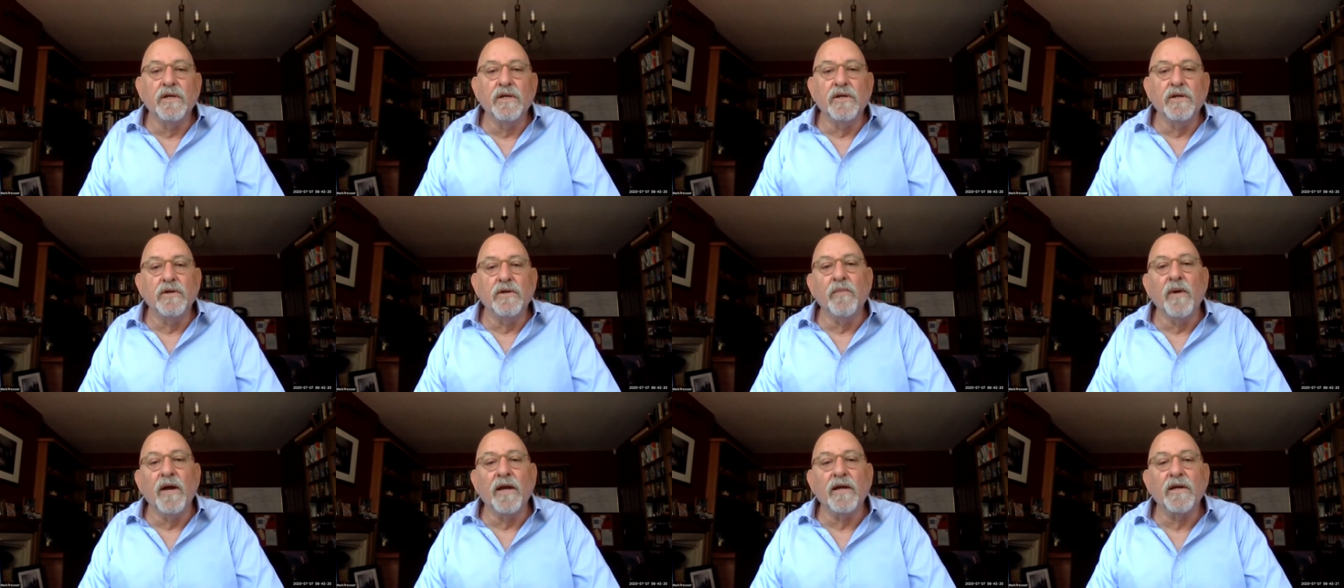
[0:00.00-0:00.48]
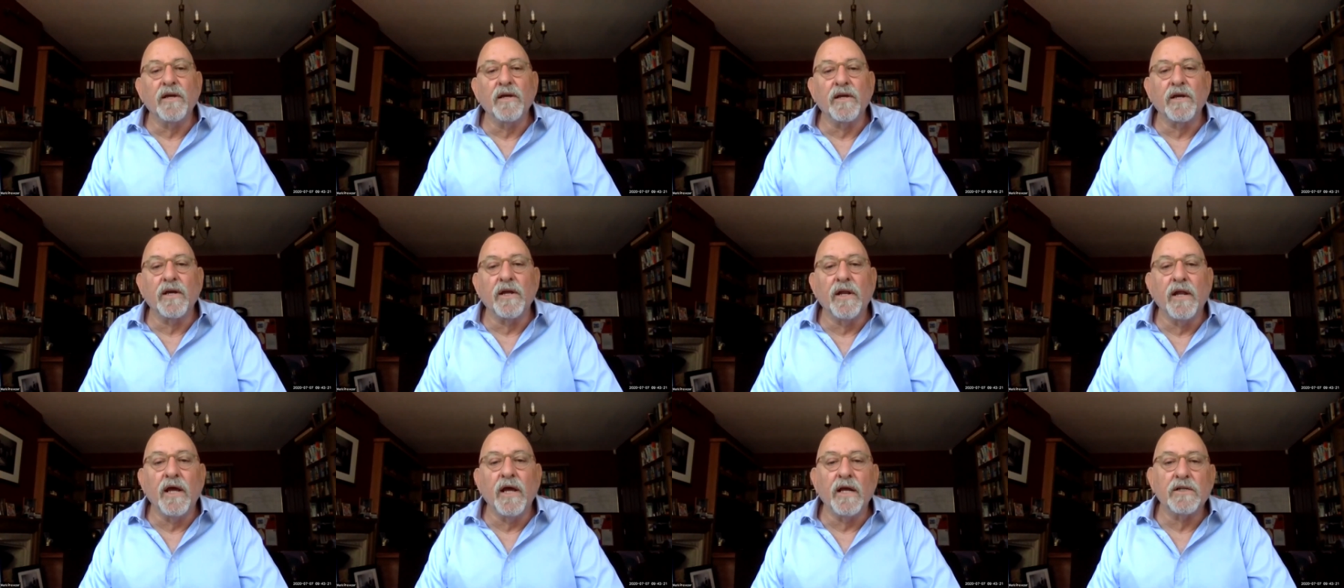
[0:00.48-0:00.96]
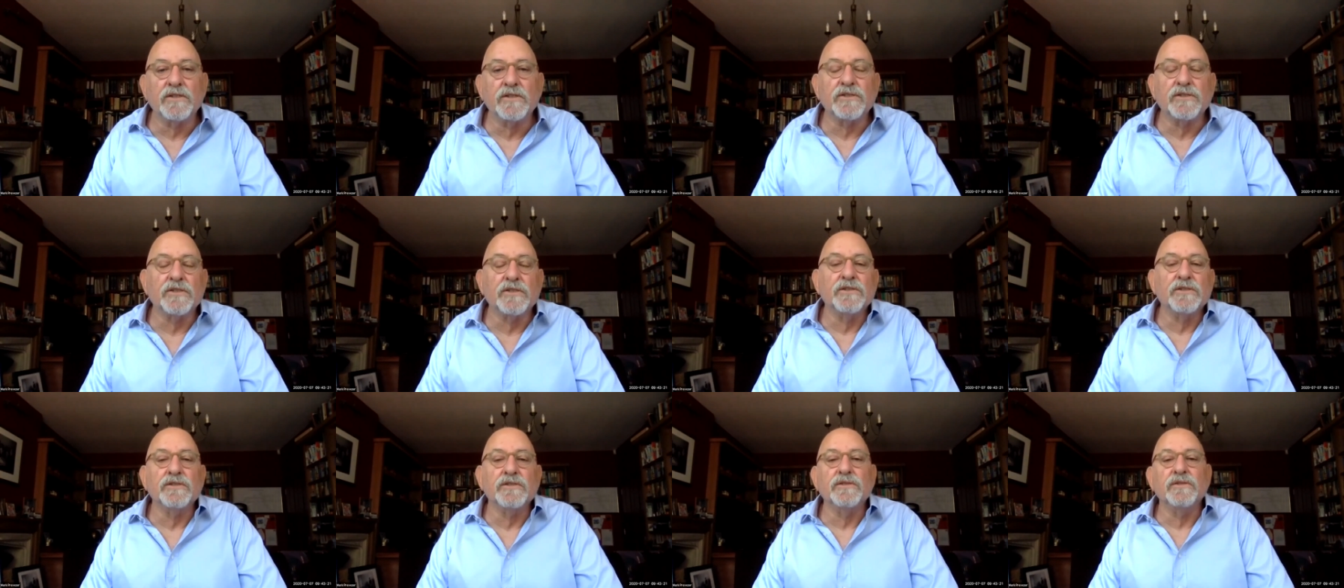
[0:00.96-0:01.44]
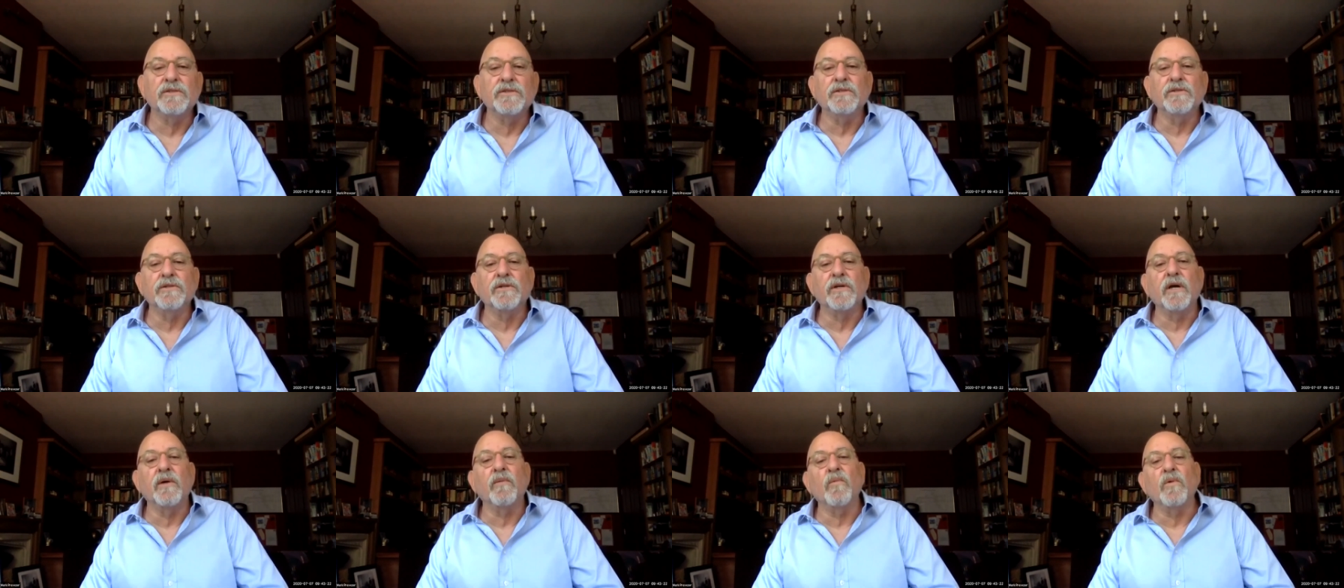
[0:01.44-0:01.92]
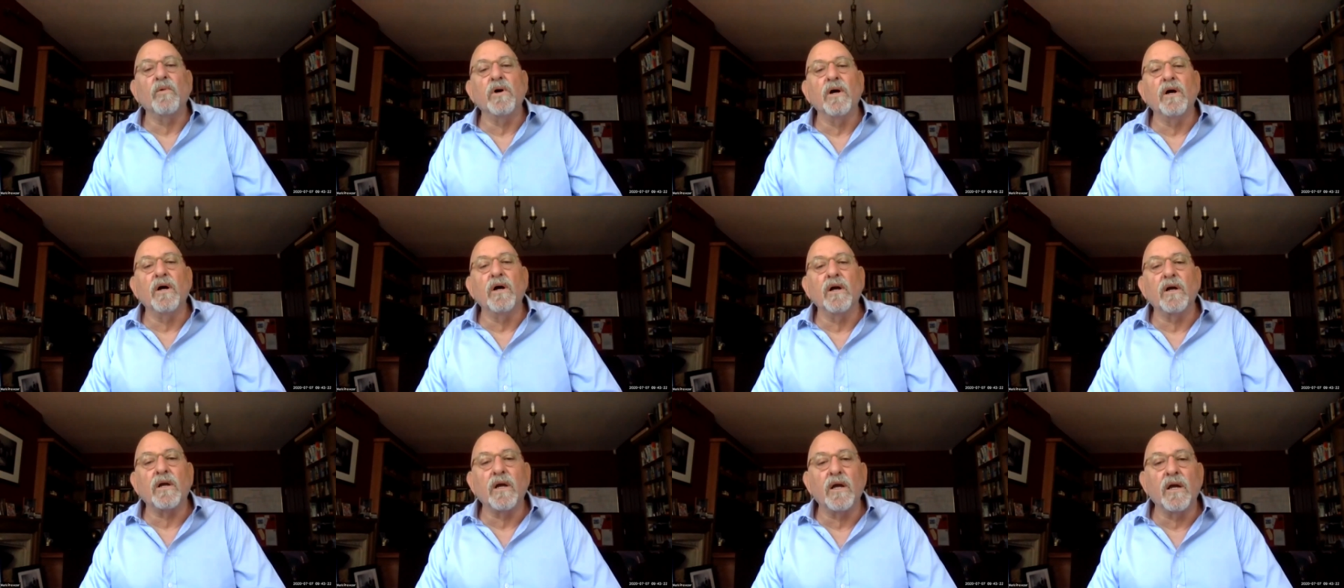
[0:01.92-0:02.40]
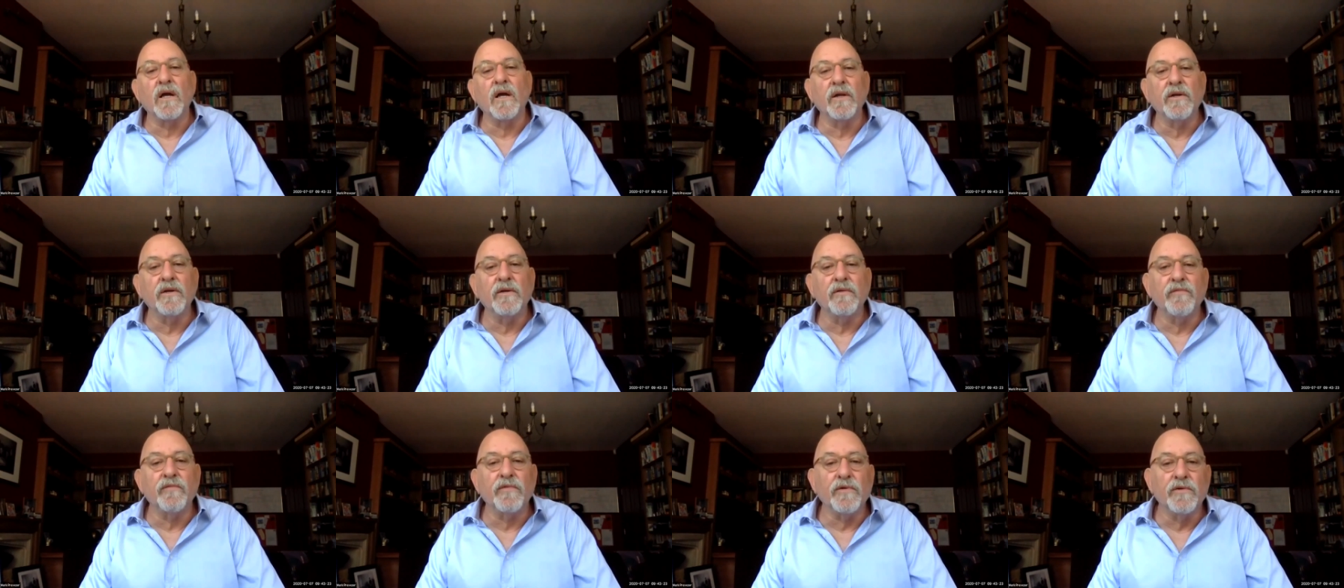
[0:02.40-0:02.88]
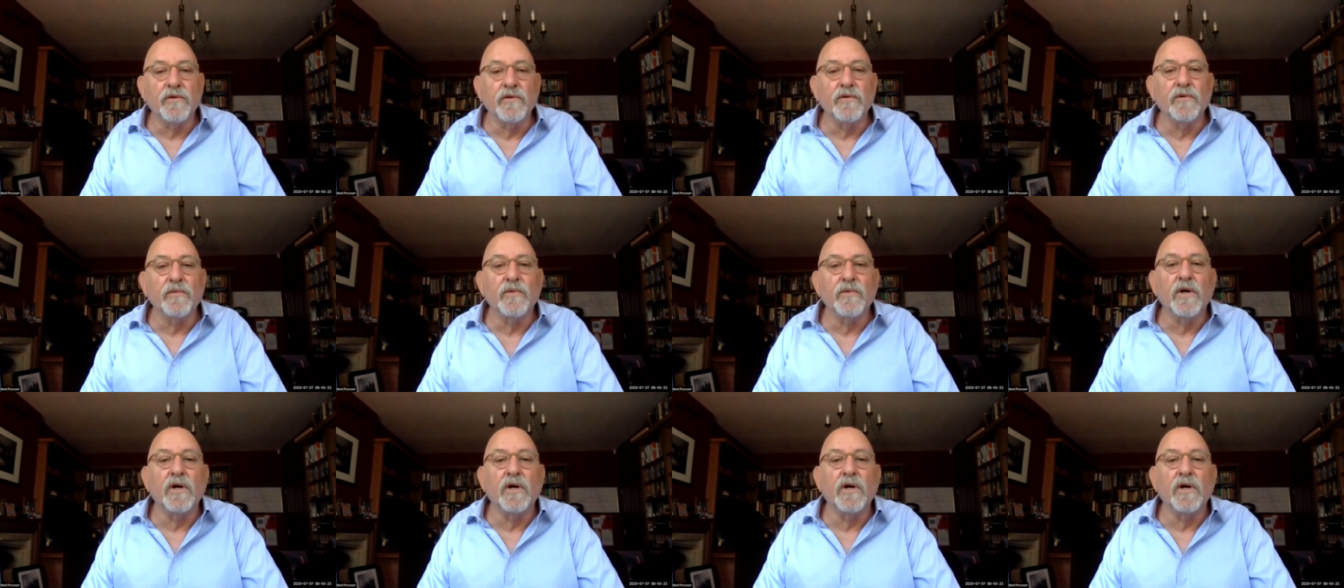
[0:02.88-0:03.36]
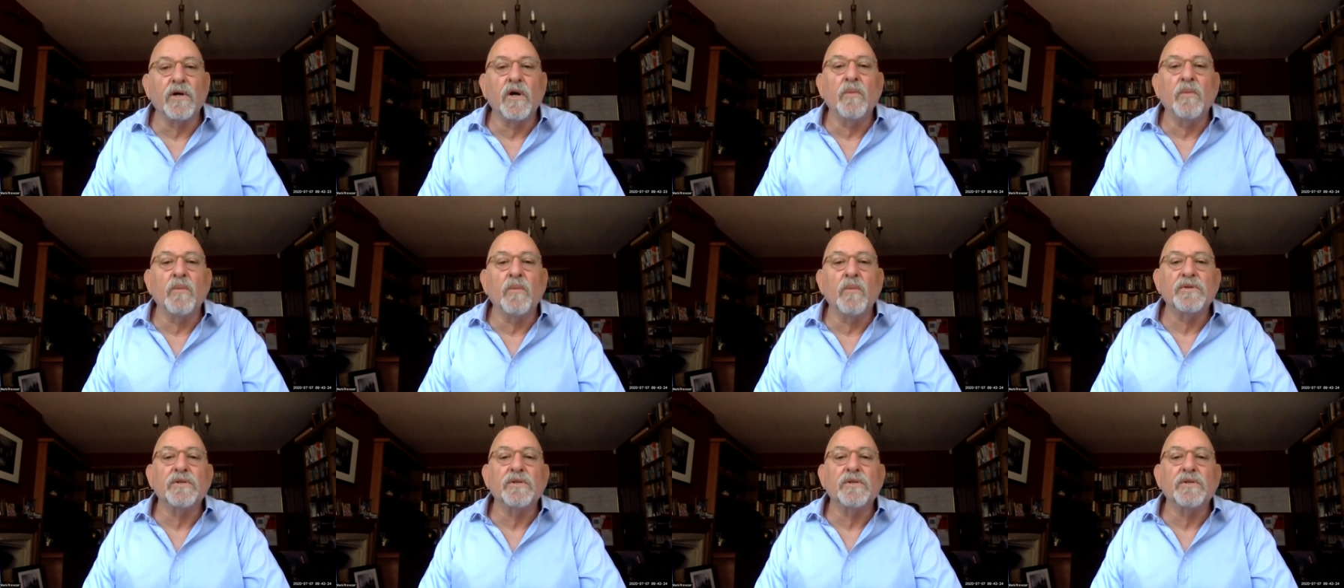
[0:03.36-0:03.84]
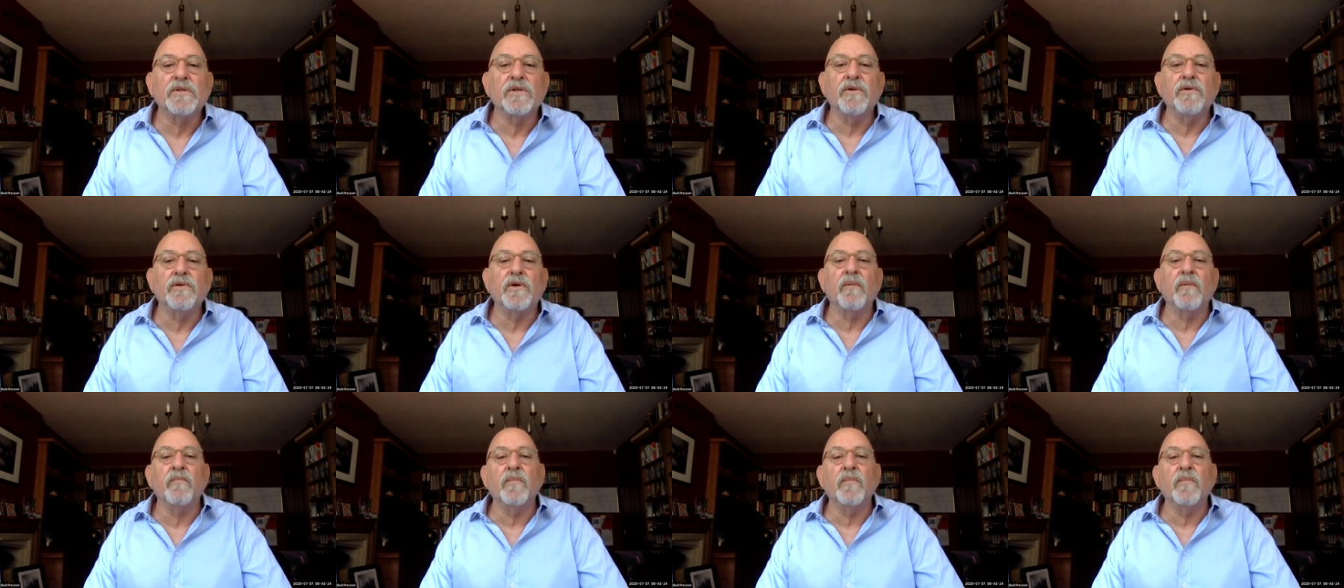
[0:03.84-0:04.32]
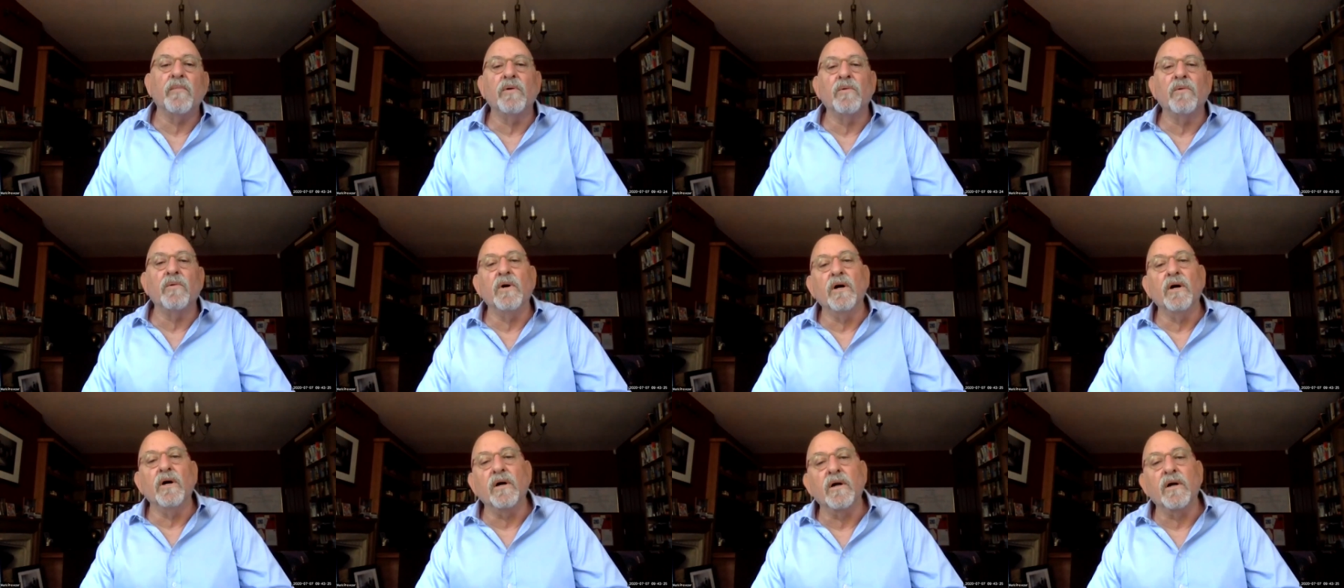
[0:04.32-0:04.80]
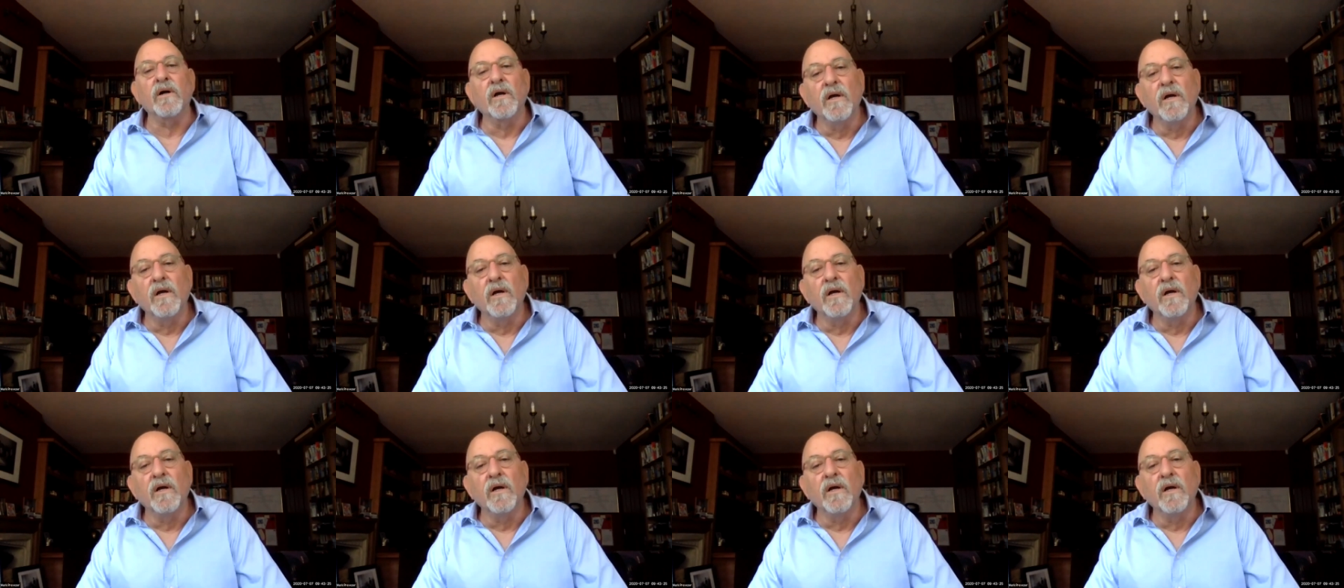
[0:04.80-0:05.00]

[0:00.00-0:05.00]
you make a connection, you get work. And if you do the work competently, you get more work.